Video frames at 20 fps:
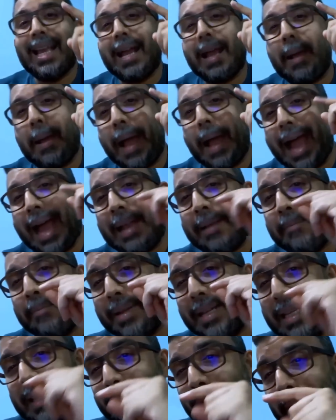an
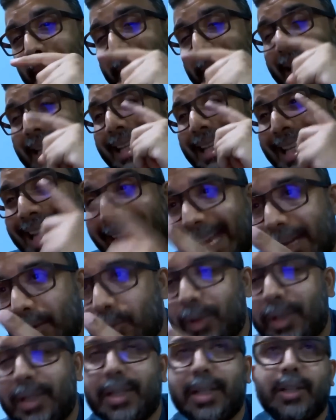unbelievable
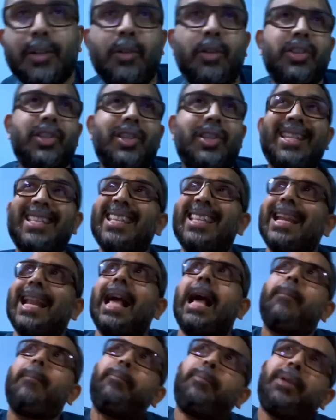networker, not just an
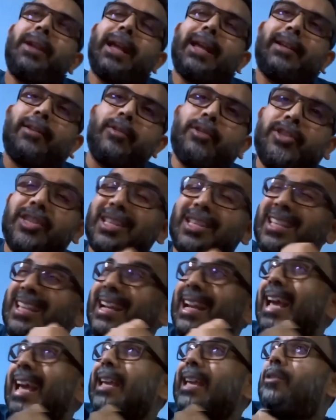upline, not just
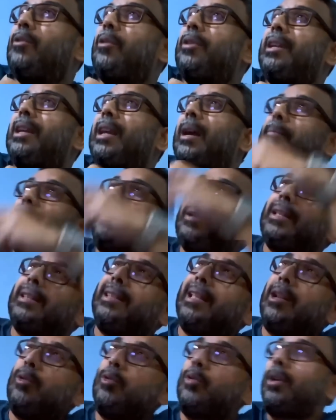an iconic upline
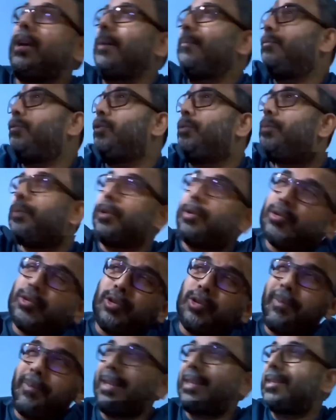they look up to
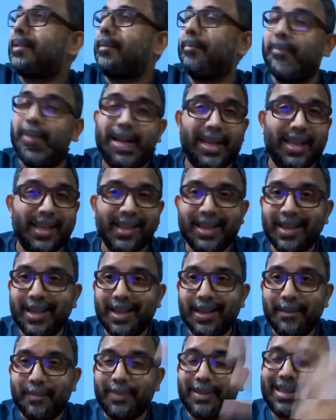because you made some money,
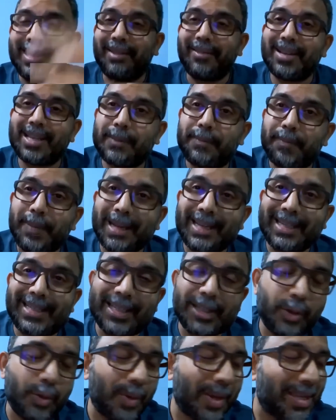but they
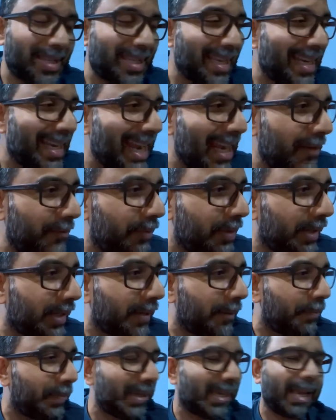respected you as a
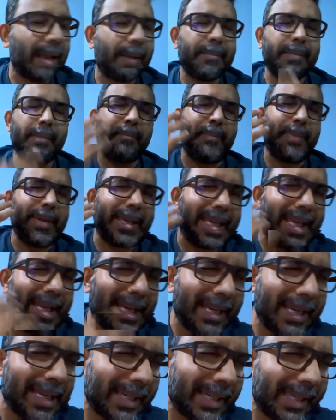networker. Become a
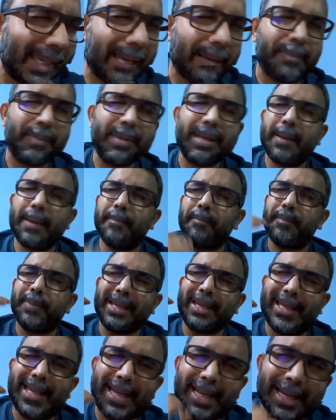beginner again. Be a
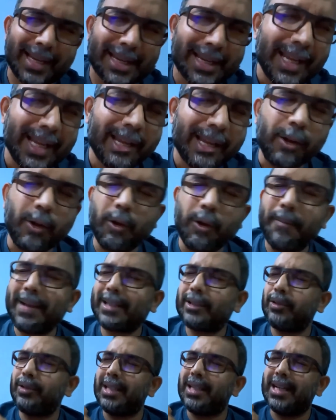beginner. Go
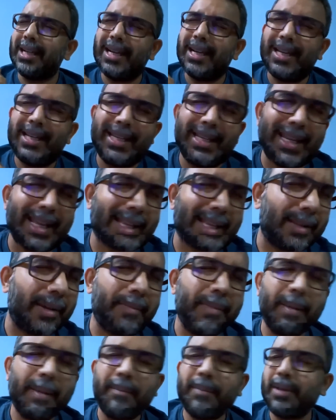back to the early days.
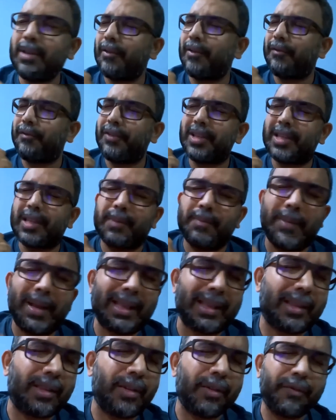Remember your first
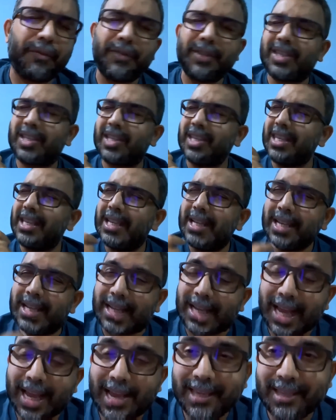month, your first year,
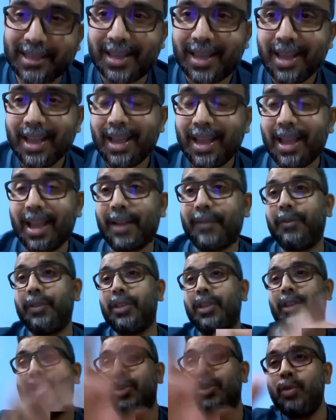guys. And for
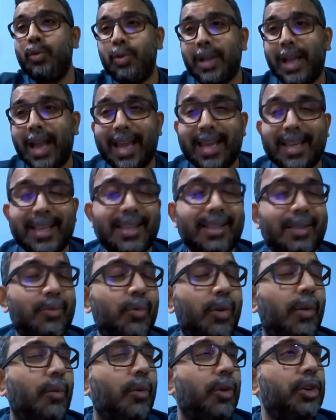the new guys
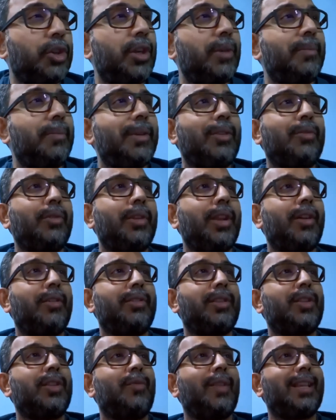who are watching me today
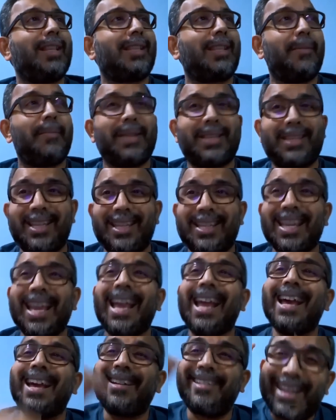on this Wednesday message,
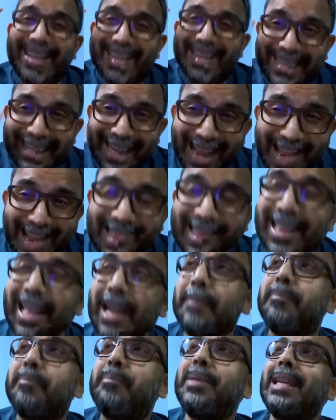retain
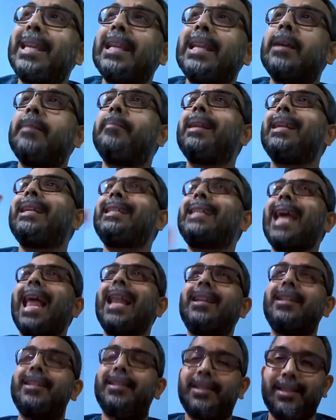that beginner
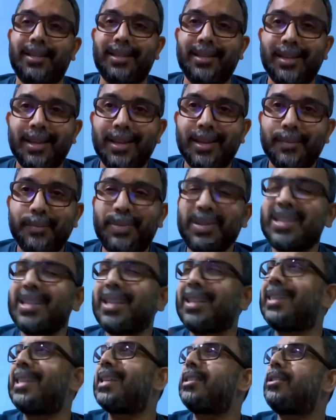mentality.
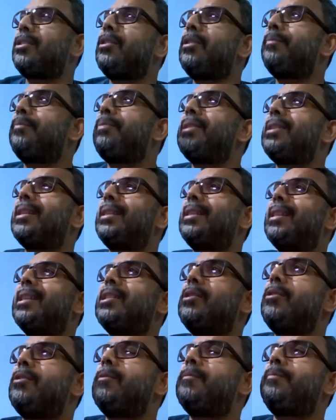Presentation,
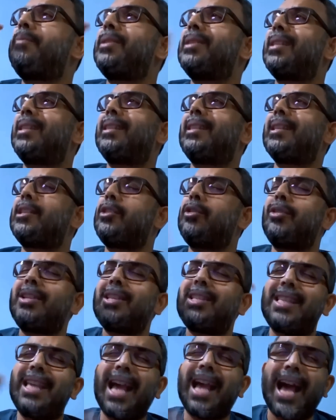presentation, presentation
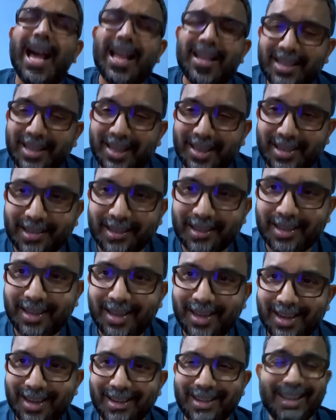is the answer.
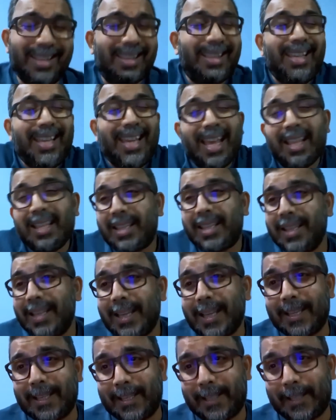Nothing else
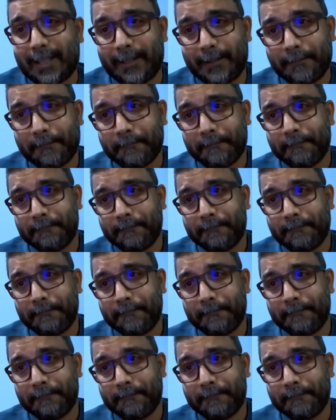is.